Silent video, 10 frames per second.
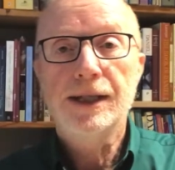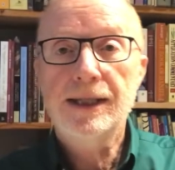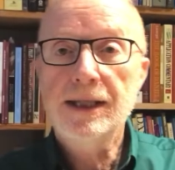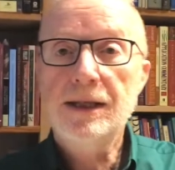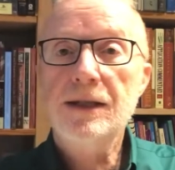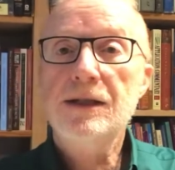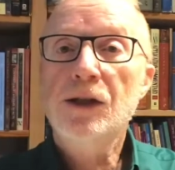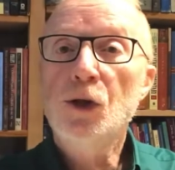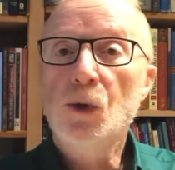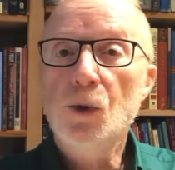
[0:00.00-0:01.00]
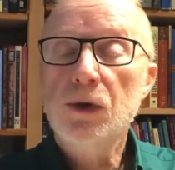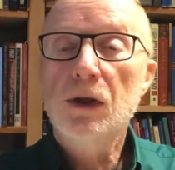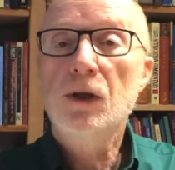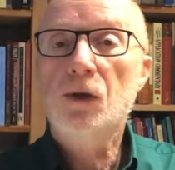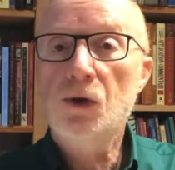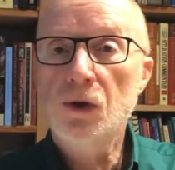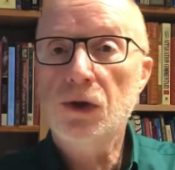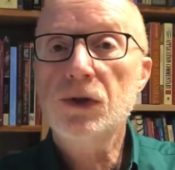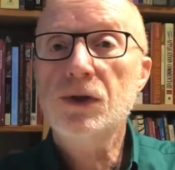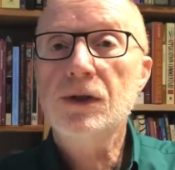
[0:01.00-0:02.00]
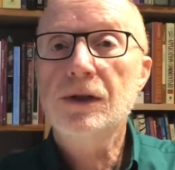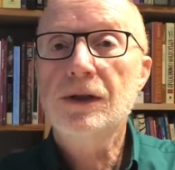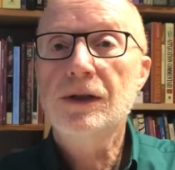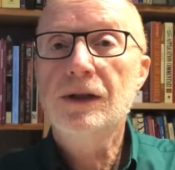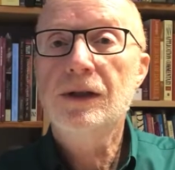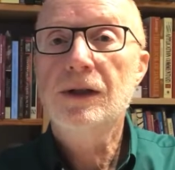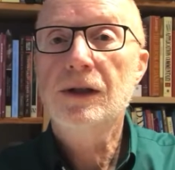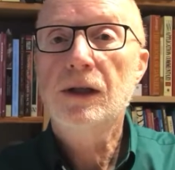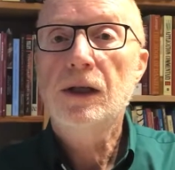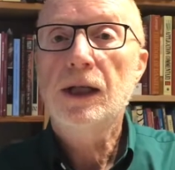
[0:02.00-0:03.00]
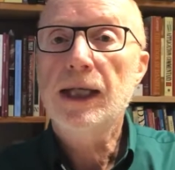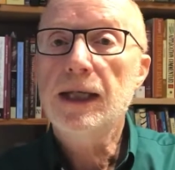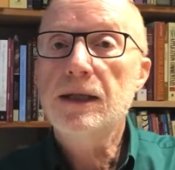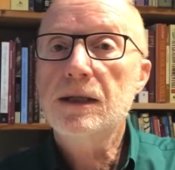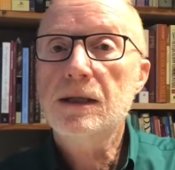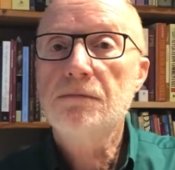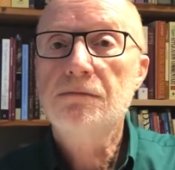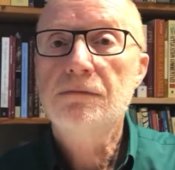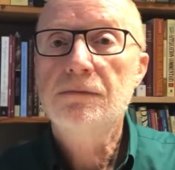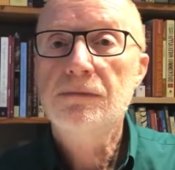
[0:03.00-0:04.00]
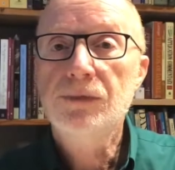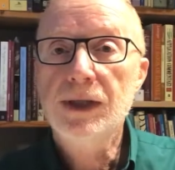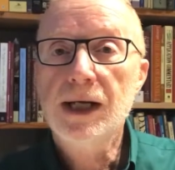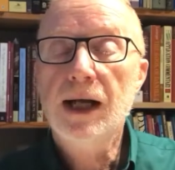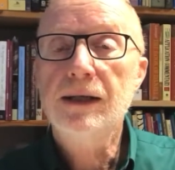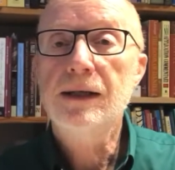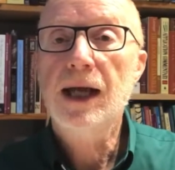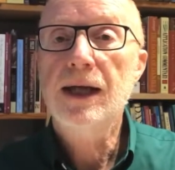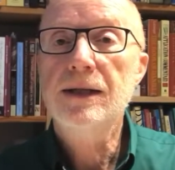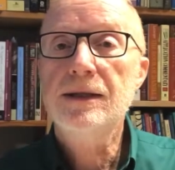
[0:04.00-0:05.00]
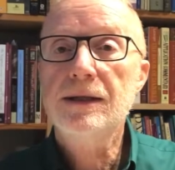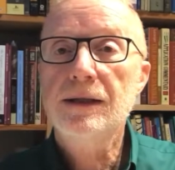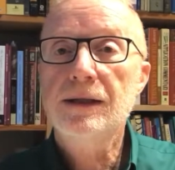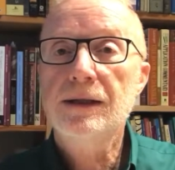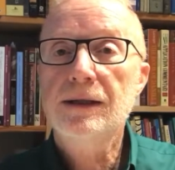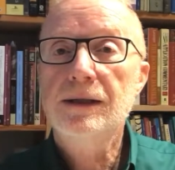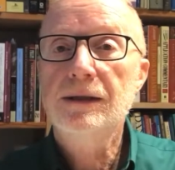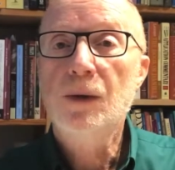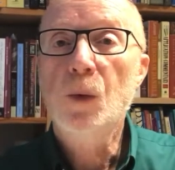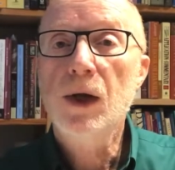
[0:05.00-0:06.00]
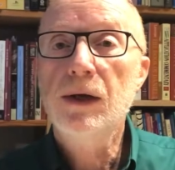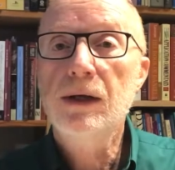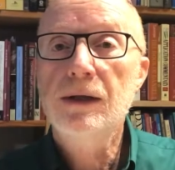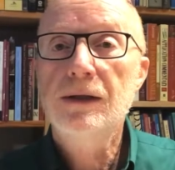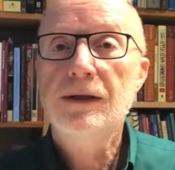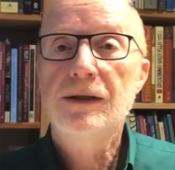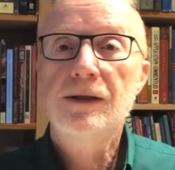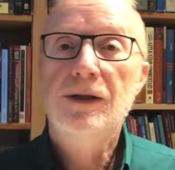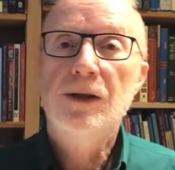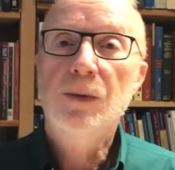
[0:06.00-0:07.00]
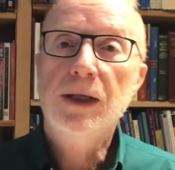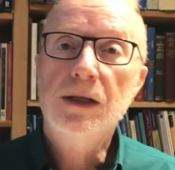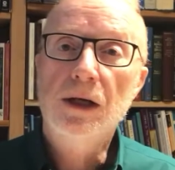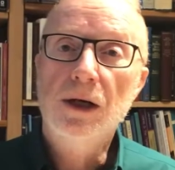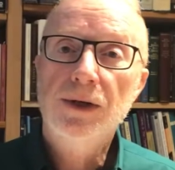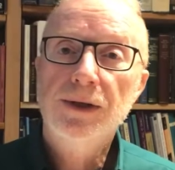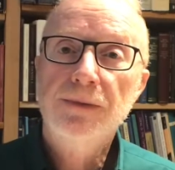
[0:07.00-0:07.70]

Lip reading: Jesus the Lord, Kyrios, is regarded as one with God.